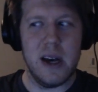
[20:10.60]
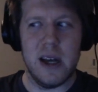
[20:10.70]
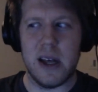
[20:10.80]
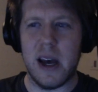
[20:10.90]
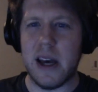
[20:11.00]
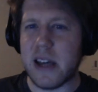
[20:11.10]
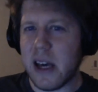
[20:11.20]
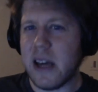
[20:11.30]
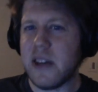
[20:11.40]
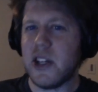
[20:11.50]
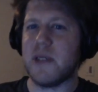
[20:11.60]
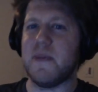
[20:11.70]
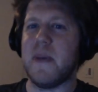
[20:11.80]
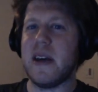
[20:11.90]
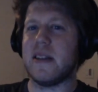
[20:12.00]
like it just
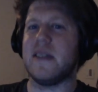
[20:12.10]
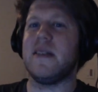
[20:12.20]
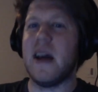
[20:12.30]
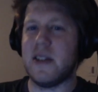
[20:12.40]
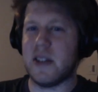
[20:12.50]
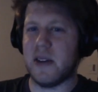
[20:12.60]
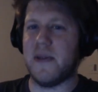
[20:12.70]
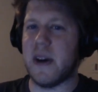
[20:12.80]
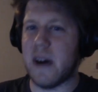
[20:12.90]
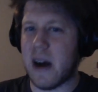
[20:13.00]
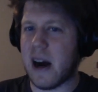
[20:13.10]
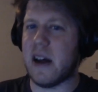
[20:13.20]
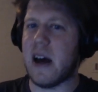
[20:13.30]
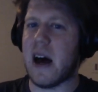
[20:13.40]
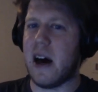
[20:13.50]
makes sense to figure out
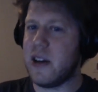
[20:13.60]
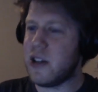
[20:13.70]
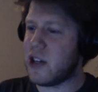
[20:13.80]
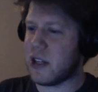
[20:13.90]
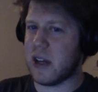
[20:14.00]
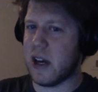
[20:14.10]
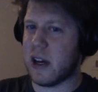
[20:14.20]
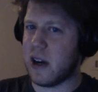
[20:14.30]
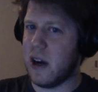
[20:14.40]
how to just like